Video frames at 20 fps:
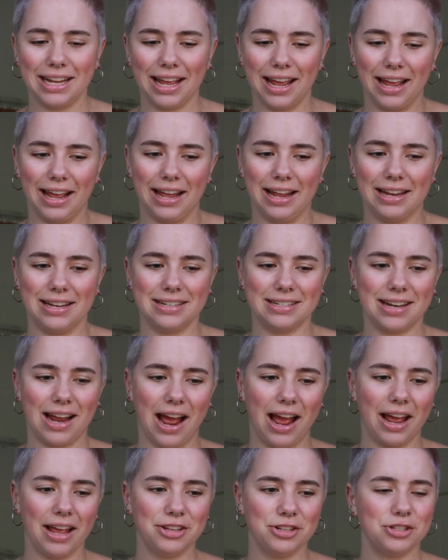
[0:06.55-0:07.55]
and
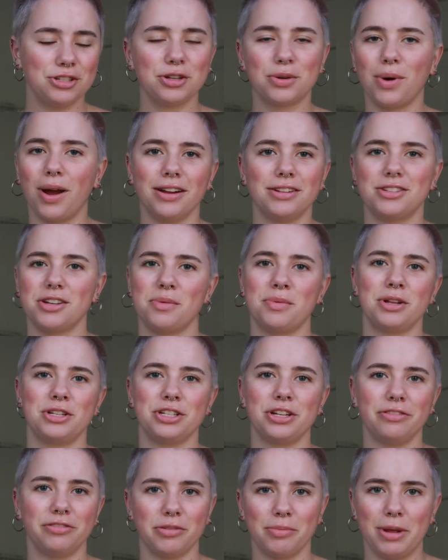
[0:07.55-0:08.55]
I just acquired so
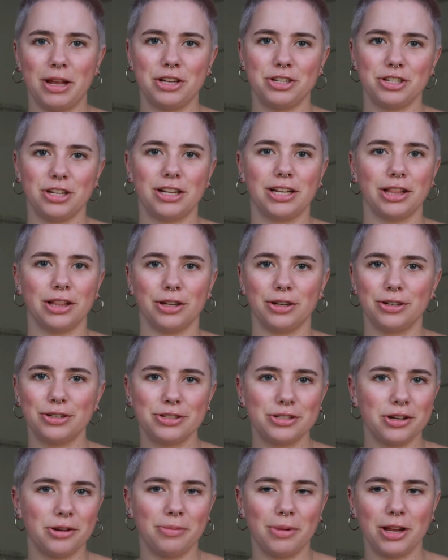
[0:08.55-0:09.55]
much information, learned
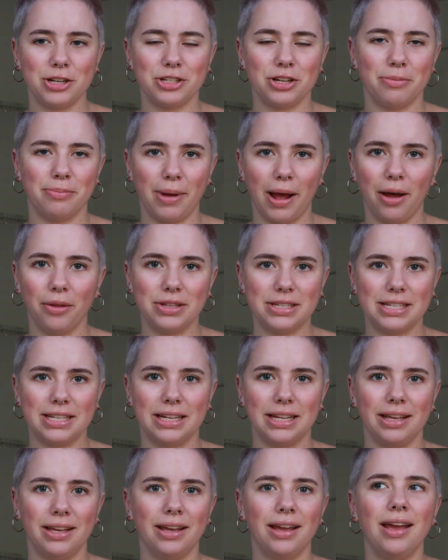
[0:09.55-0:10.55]
so much about the
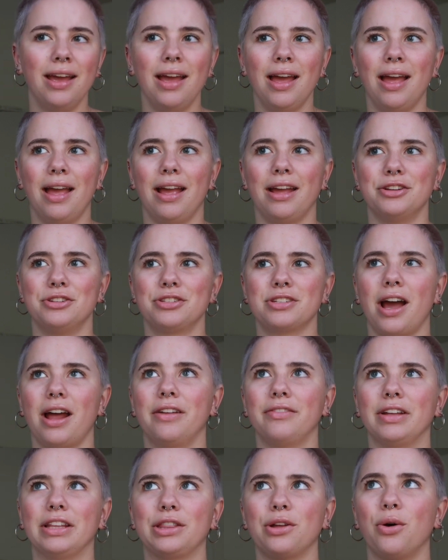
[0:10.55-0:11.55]
city and just kind
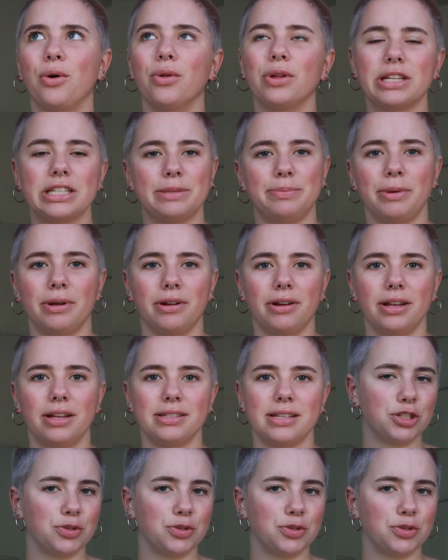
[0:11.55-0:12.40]
of like the whole experience.